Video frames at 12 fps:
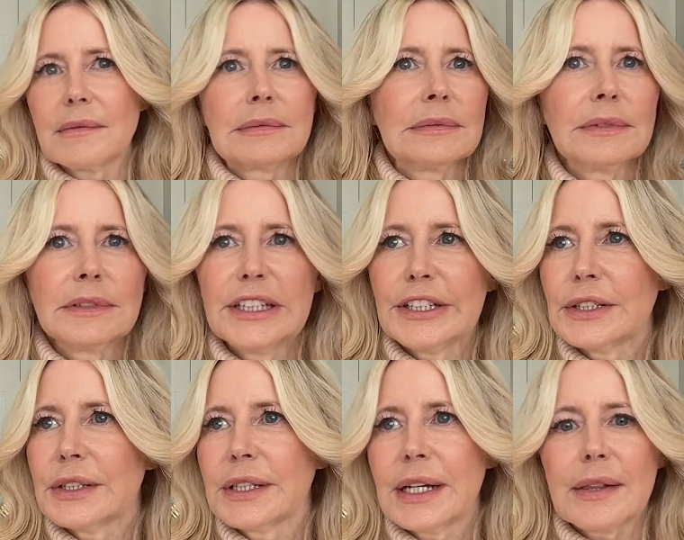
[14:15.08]

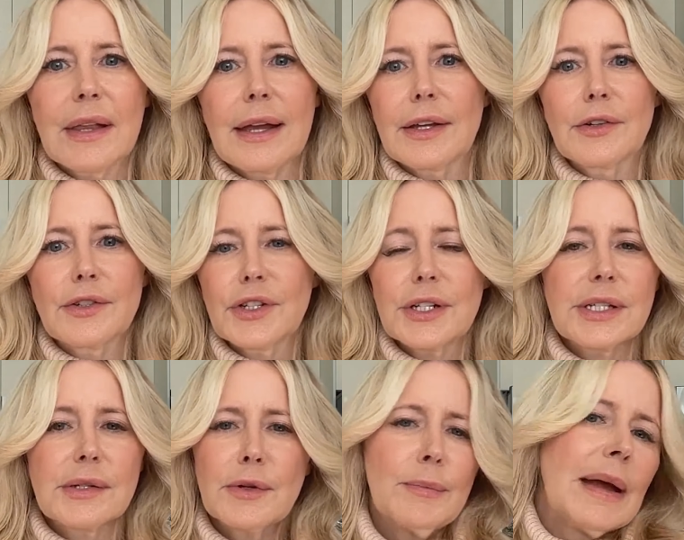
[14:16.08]
literally like you're
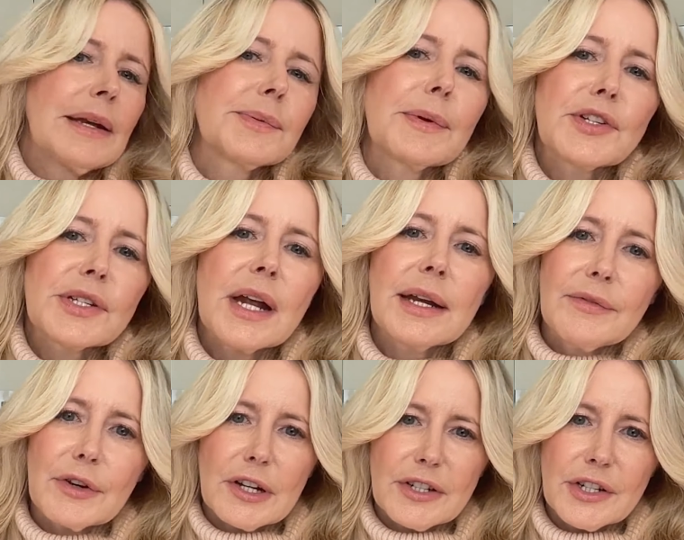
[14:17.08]
just, you might as well just not
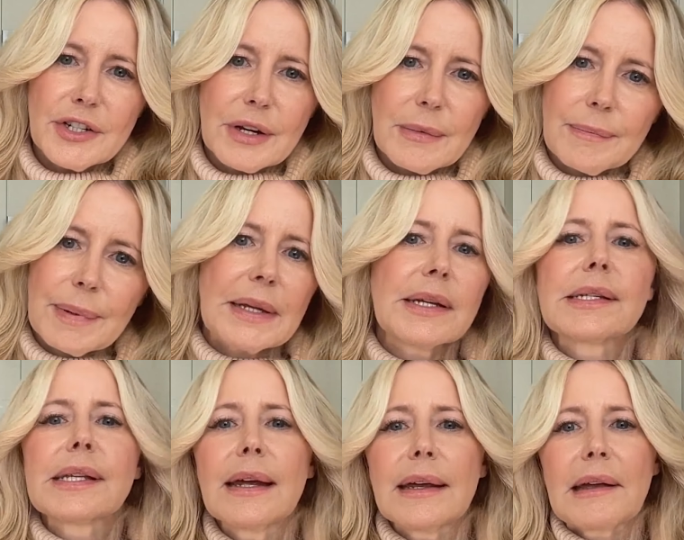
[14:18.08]
even audition because,
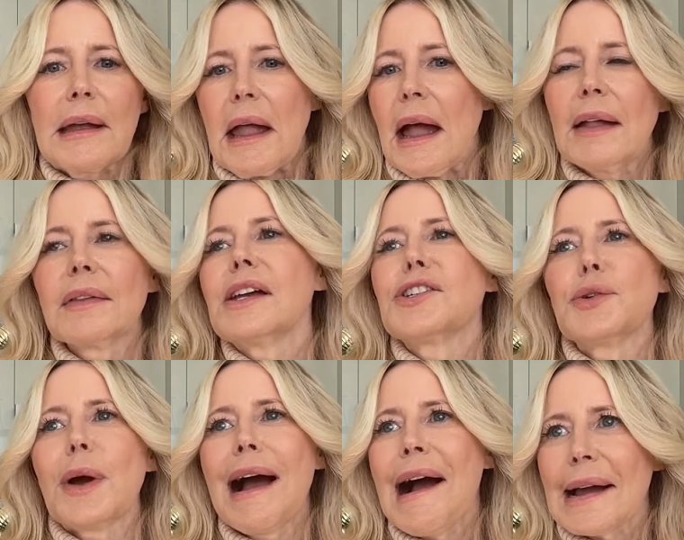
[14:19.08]
sure. like, unless
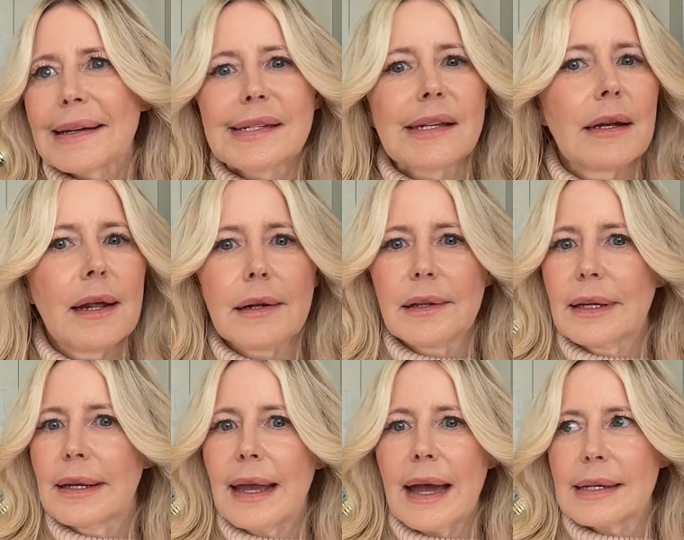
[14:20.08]
you
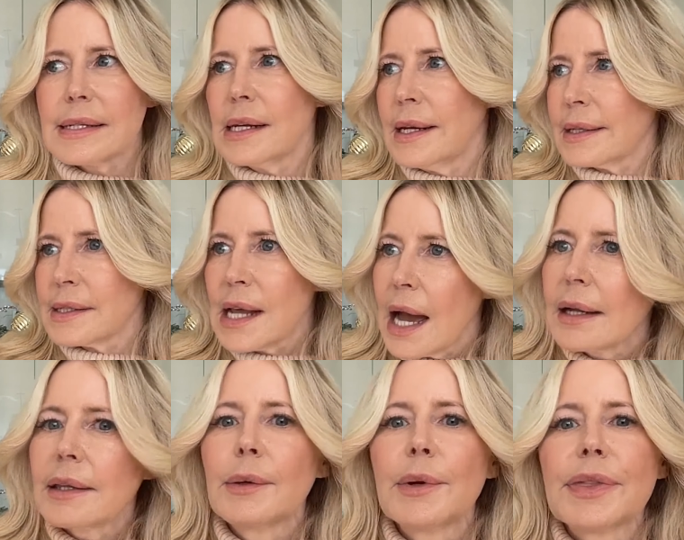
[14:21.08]
accidentally guess
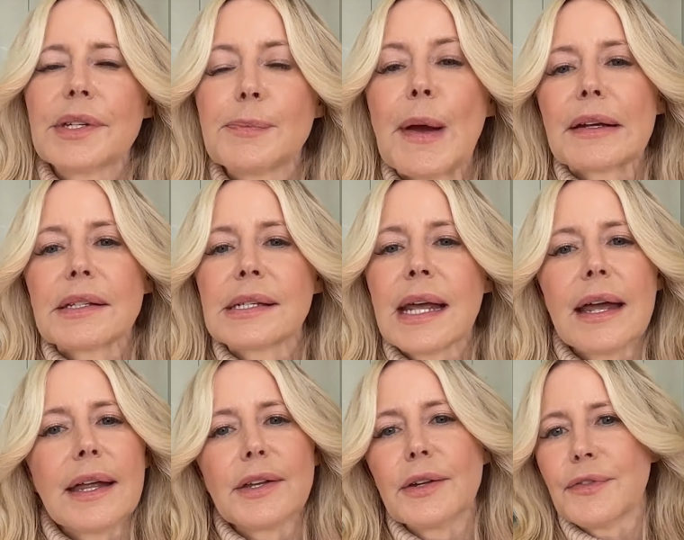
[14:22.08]
exactly what the specs
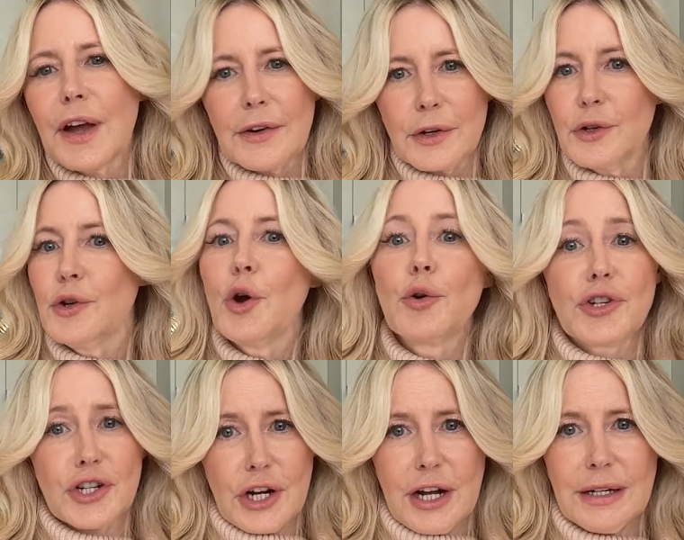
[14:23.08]
said, you've got no
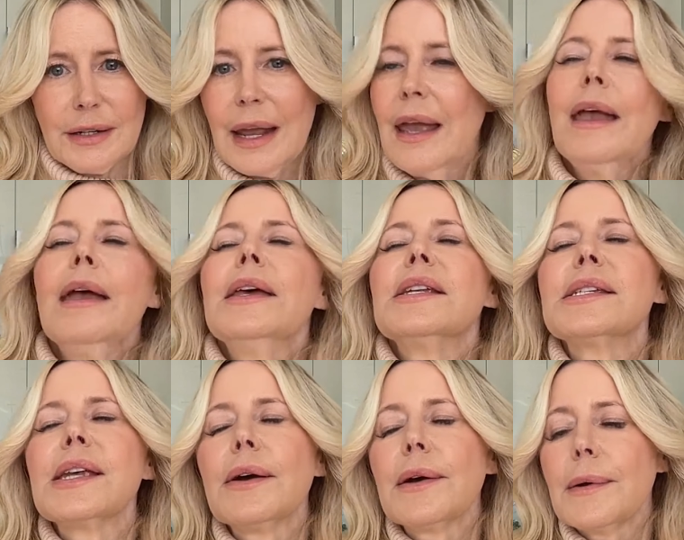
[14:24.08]
shot.
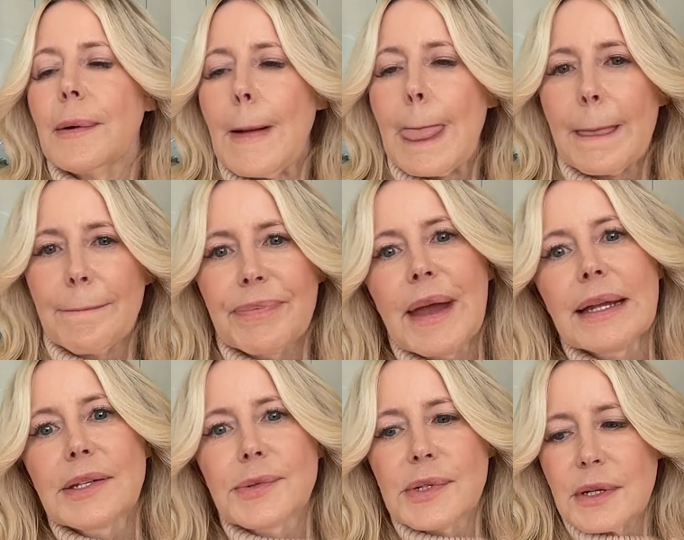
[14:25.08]
So
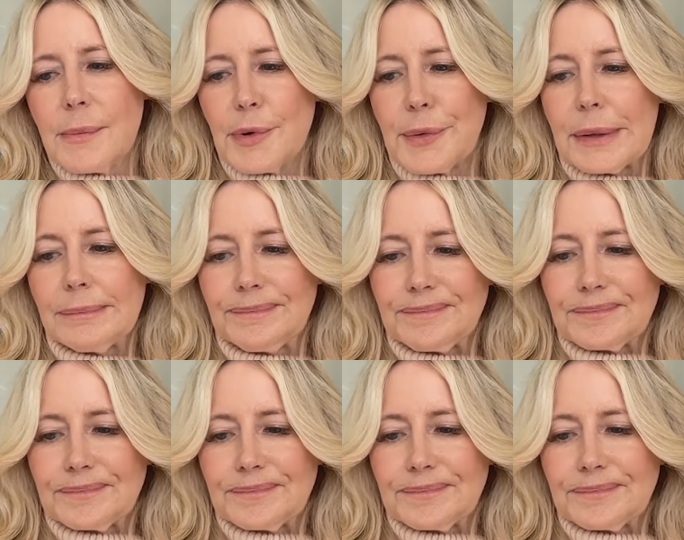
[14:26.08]
that's number one.